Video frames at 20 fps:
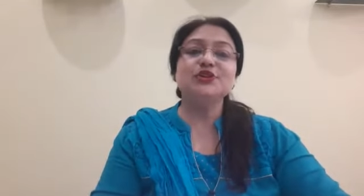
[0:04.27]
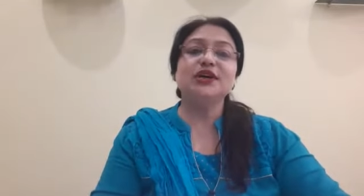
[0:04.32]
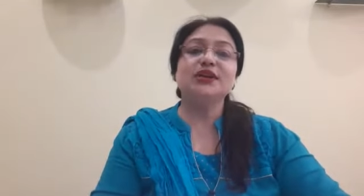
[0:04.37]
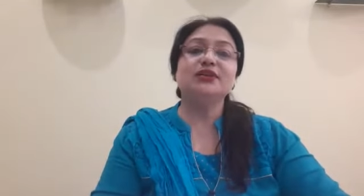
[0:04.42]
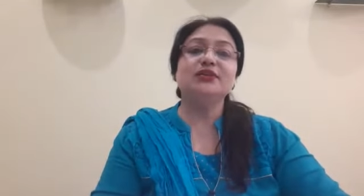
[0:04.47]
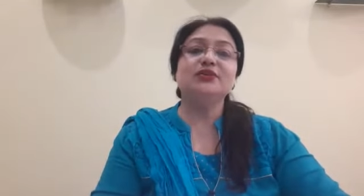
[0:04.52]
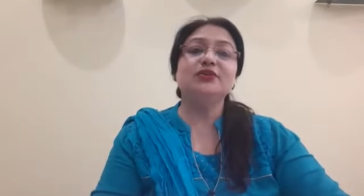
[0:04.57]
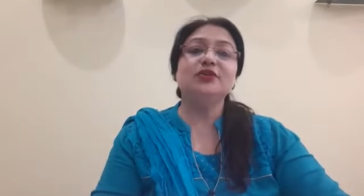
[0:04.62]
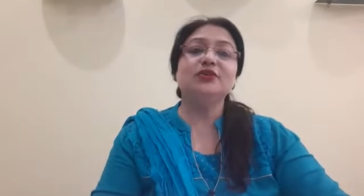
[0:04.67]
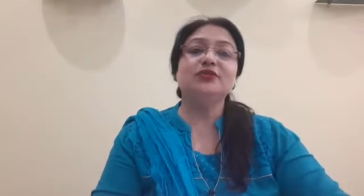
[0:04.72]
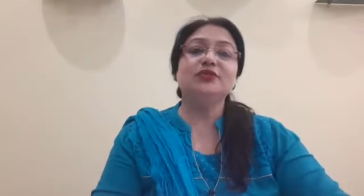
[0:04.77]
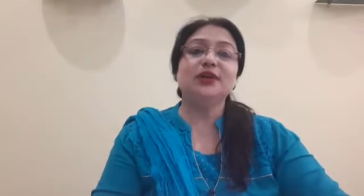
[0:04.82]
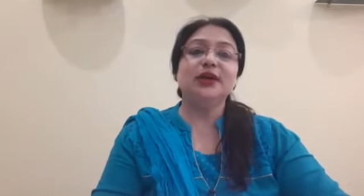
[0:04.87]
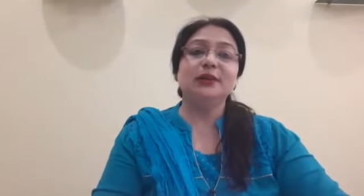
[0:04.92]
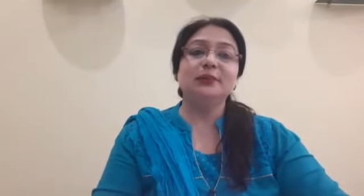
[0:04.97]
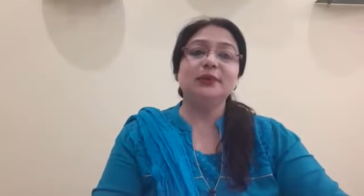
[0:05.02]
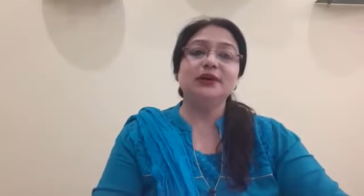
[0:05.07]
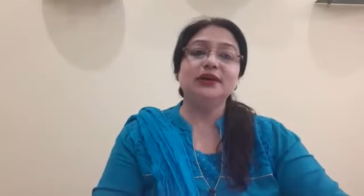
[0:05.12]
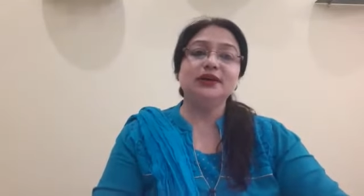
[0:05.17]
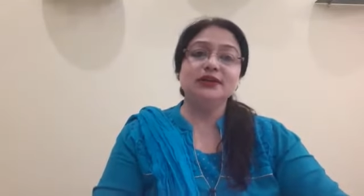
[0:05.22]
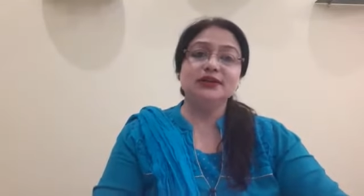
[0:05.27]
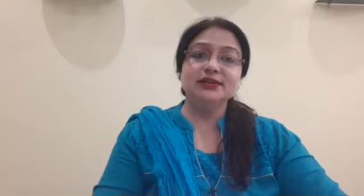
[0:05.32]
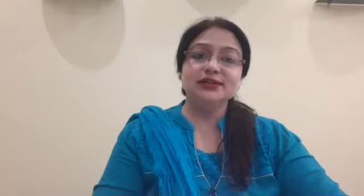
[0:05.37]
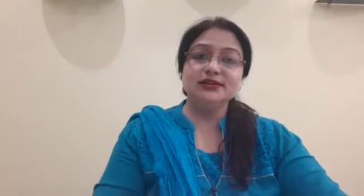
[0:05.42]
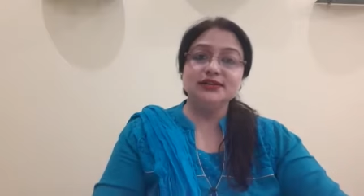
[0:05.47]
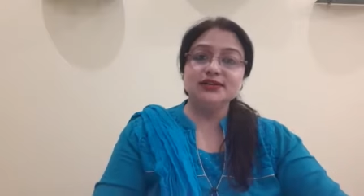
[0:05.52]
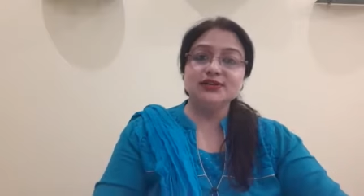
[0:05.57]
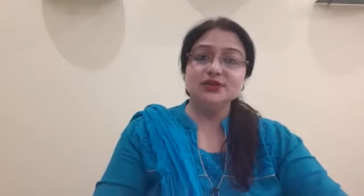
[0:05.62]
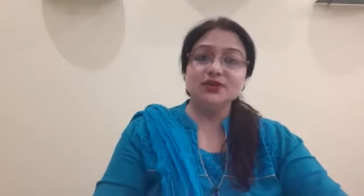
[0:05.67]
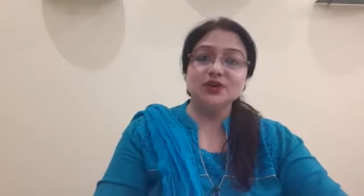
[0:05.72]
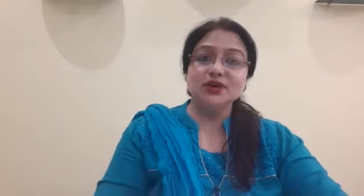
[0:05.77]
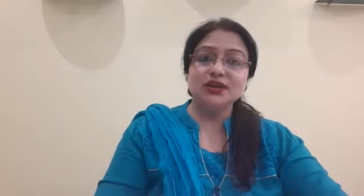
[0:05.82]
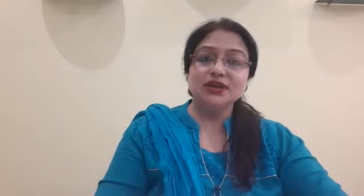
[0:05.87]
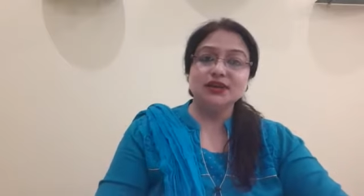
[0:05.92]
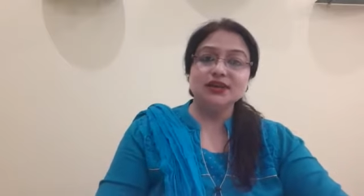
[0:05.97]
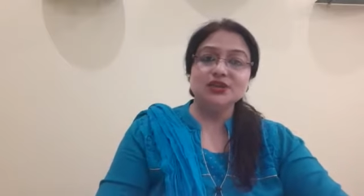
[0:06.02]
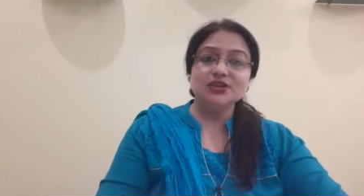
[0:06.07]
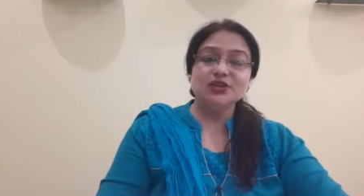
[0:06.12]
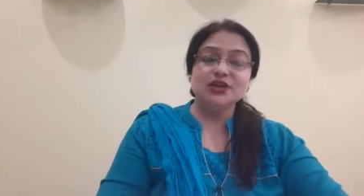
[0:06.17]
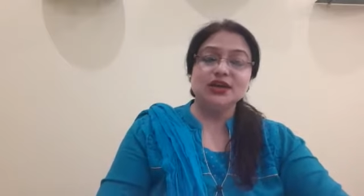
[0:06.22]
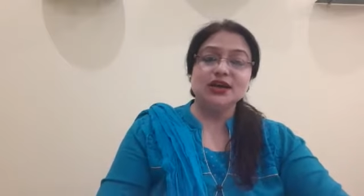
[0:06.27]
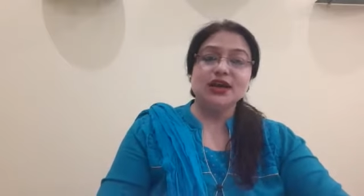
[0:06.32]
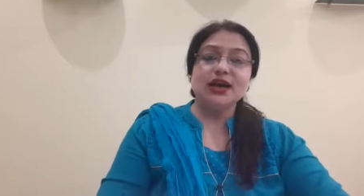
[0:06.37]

channel of Lalbagh Girls Inter College.